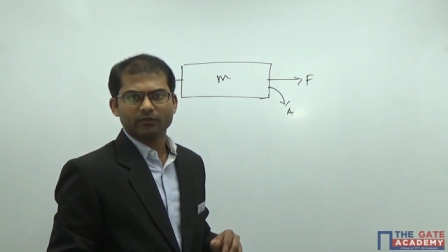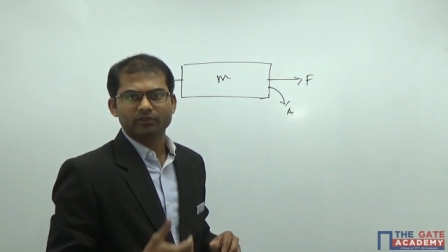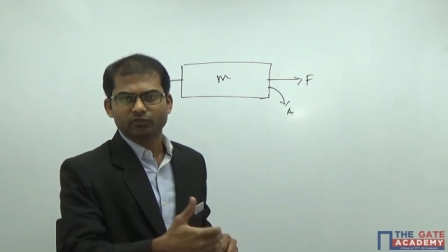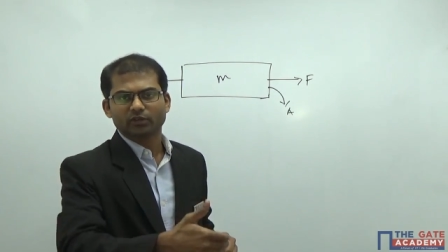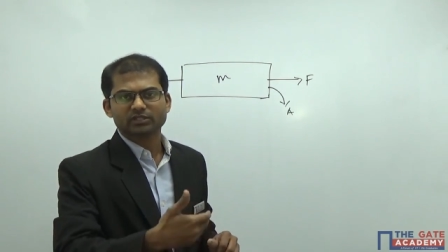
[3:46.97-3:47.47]

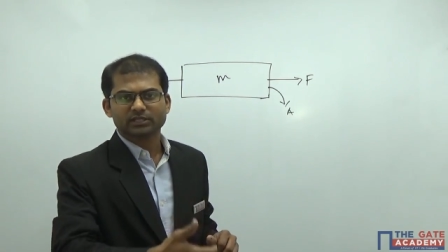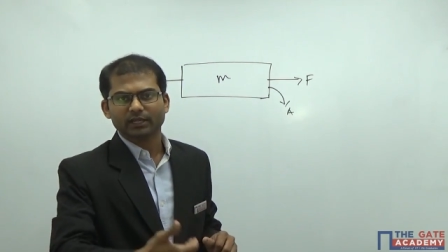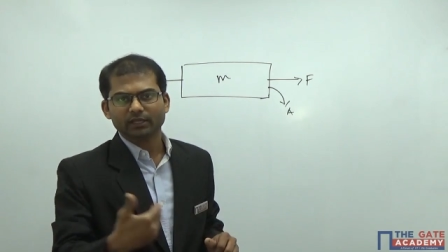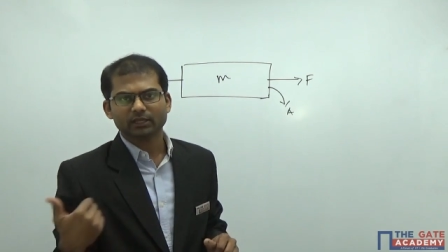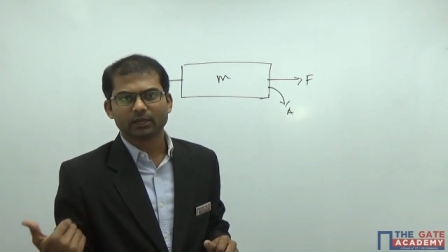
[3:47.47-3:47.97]
which we're going to
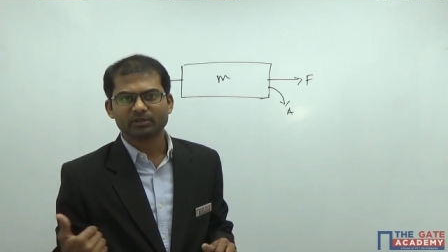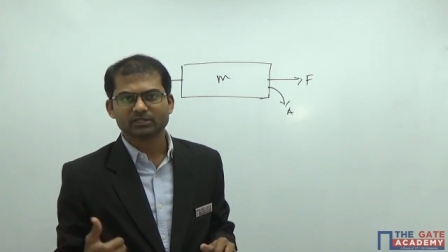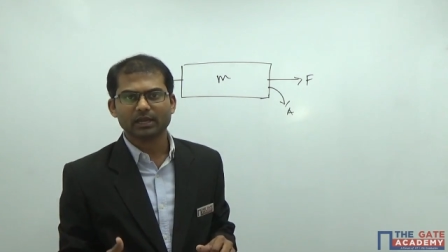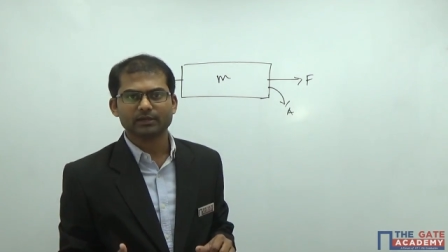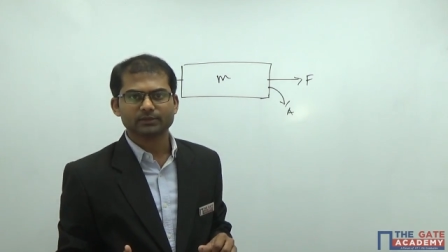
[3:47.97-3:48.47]
study in the coming
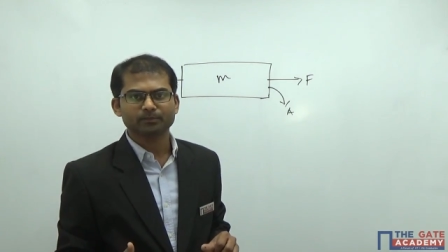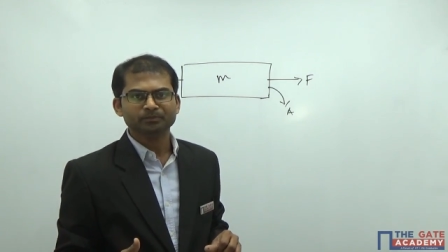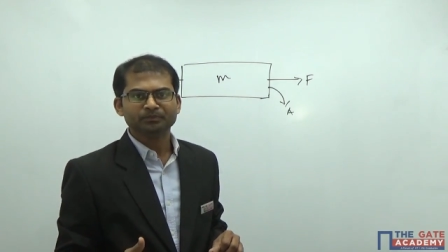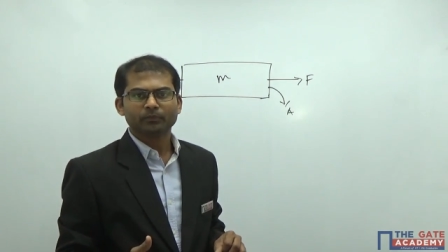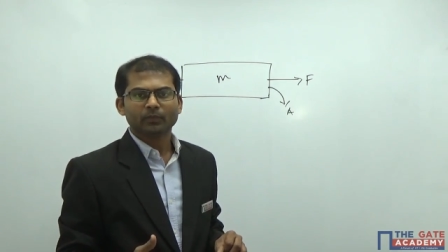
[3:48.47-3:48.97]

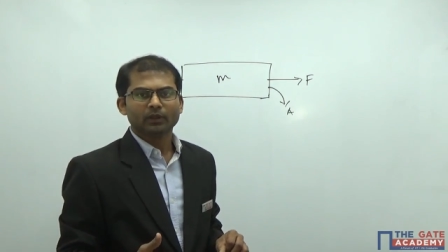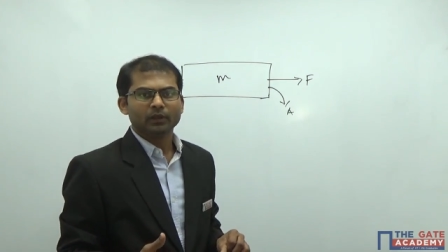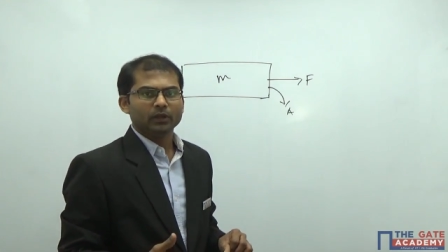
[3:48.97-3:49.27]
slides.